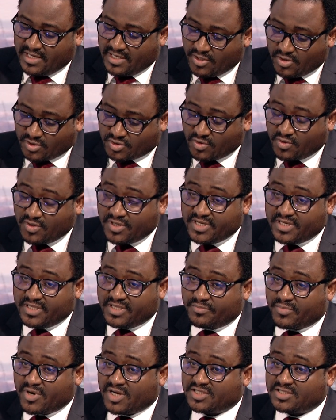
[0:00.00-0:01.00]
not only in the
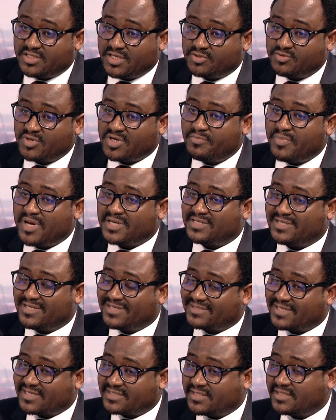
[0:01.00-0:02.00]
branch network, but the
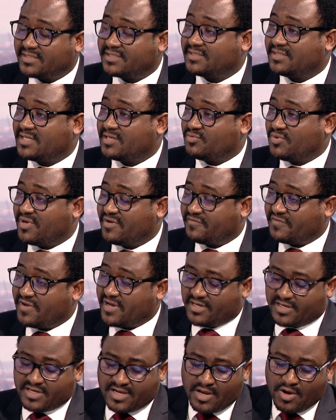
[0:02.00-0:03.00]
successes that we have
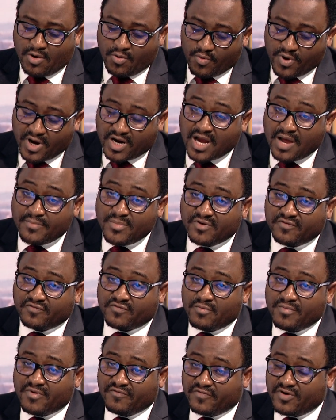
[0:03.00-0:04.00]
had. We are coming
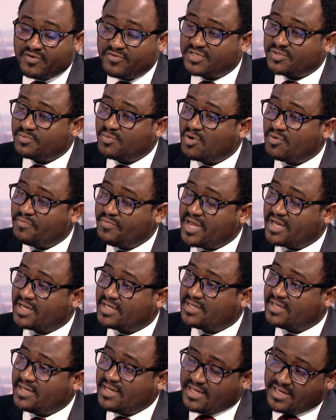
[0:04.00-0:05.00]
from a very small
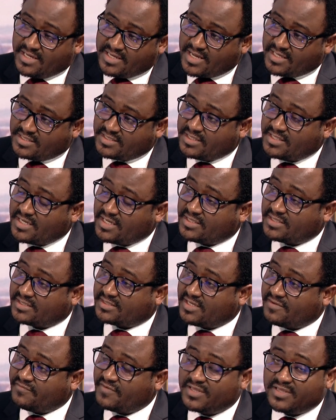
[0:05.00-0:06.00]
bank in nineteen
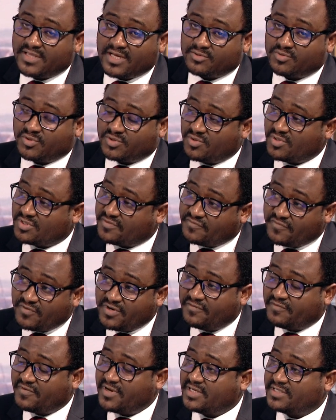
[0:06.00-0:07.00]
ninety-seven that was not fully
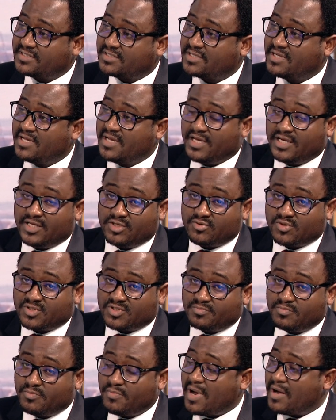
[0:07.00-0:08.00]
fledged. It was
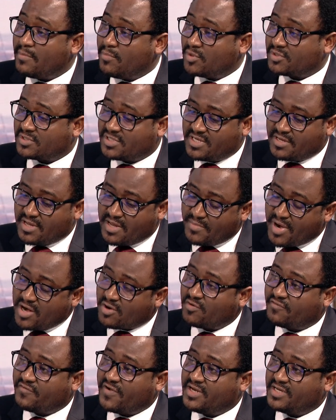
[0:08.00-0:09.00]
mostly a
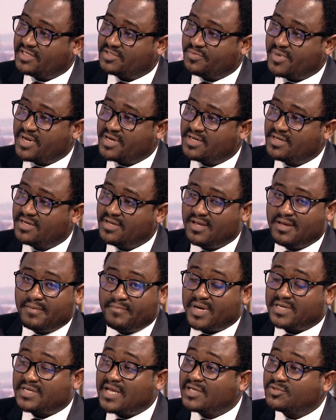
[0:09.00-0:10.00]
microfinance bank,
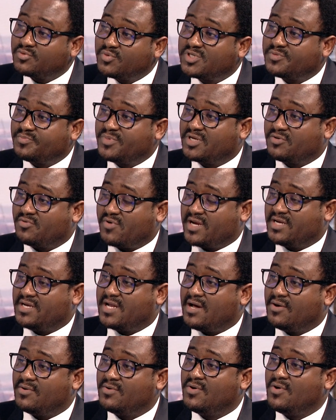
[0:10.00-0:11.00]
but as we speak right
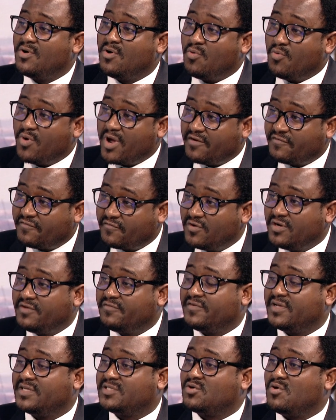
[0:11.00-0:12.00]
now, we're a fully
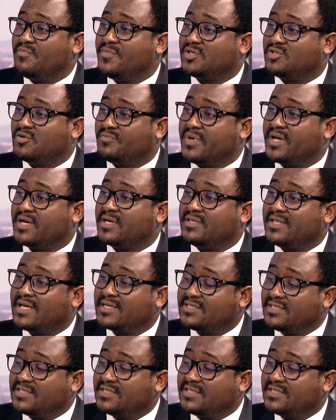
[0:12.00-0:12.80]
fledged commercial bank that